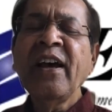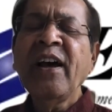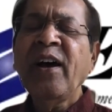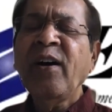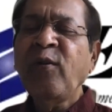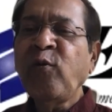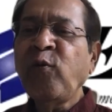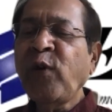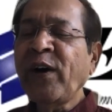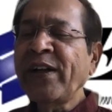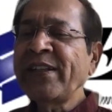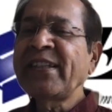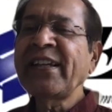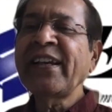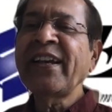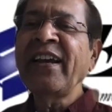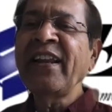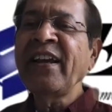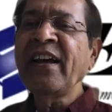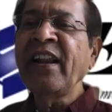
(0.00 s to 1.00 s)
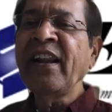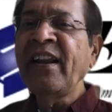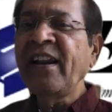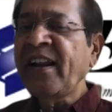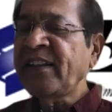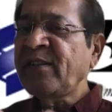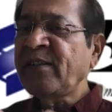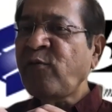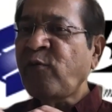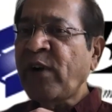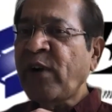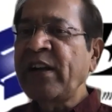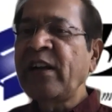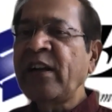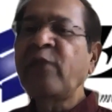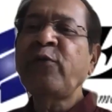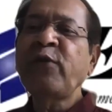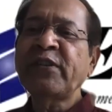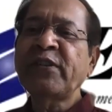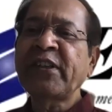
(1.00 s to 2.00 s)
Once again, another
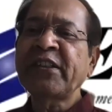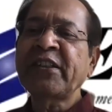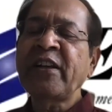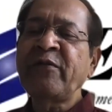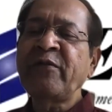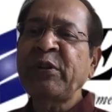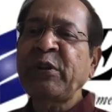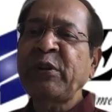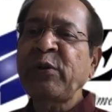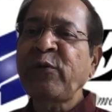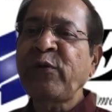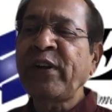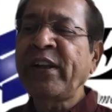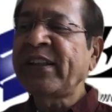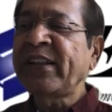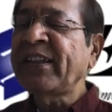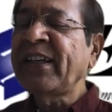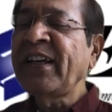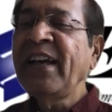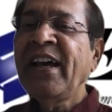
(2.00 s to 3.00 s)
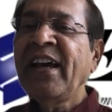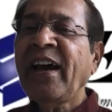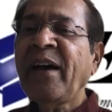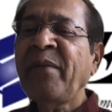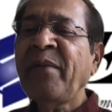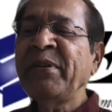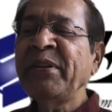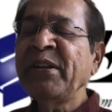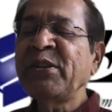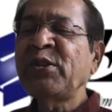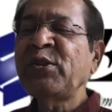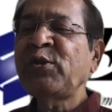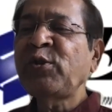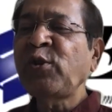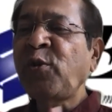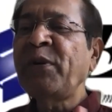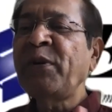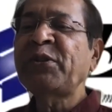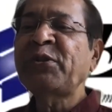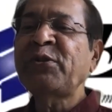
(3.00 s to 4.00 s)
wonderful session with you, Vineet. I mean, there's
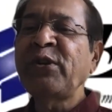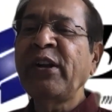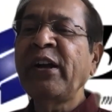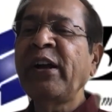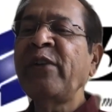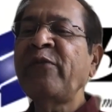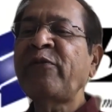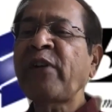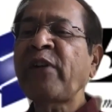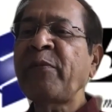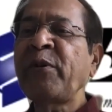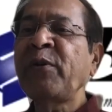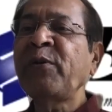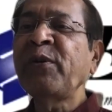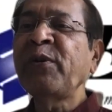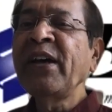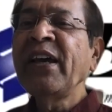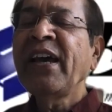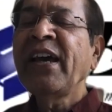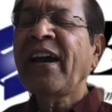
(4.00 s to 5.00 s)
so much to learn from you.